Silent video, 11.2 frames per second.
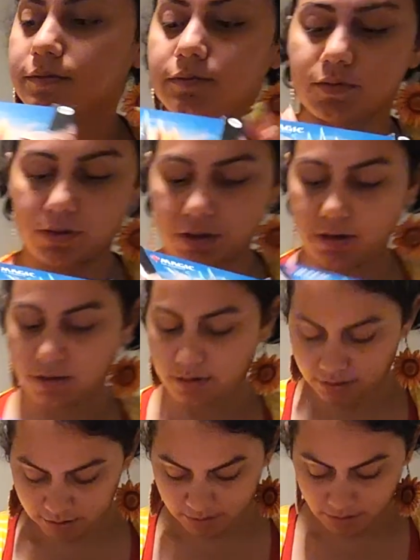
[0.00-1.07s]
things where like it'd
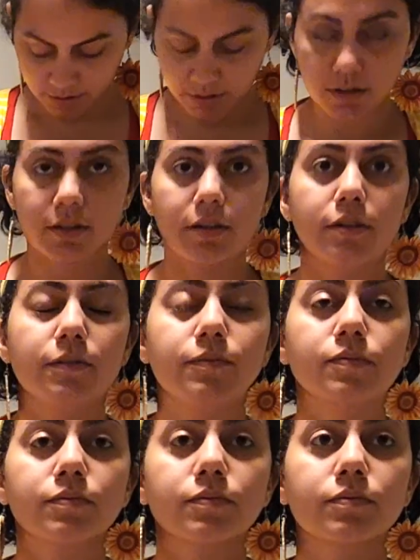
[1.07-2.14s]
be two decks that are built
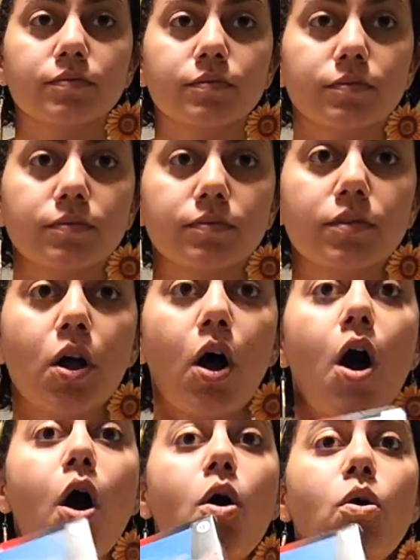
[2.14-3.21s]
so that people can play with each
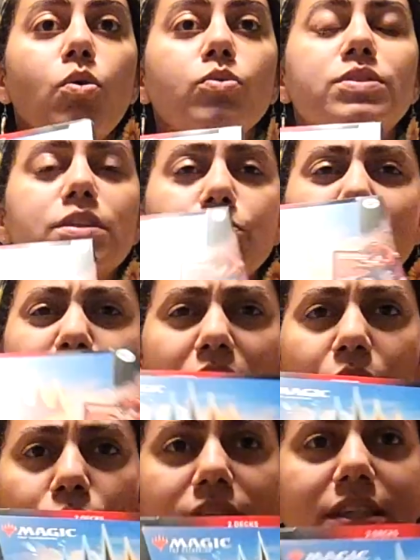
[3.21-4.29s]
other. Oh, didn't we do
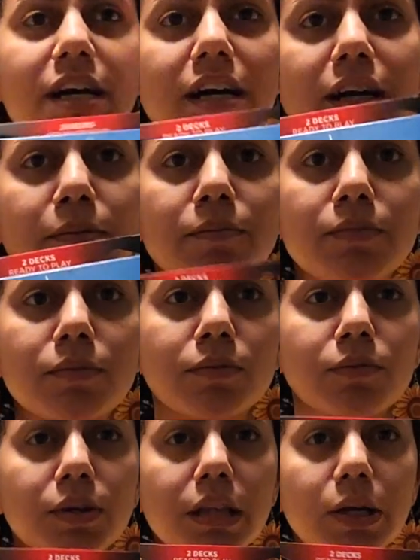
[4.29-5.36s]
that one time?
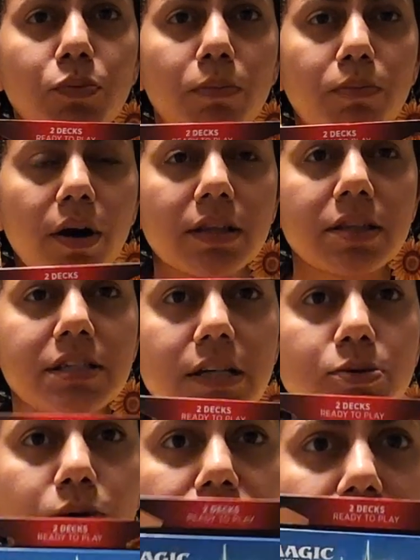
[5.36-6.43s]
Or like we bought it in the decks
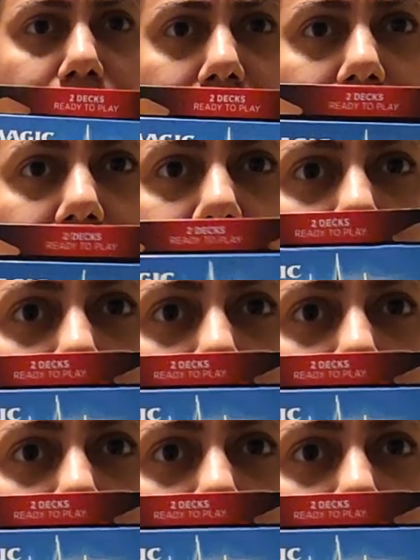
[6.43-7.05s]
we already made?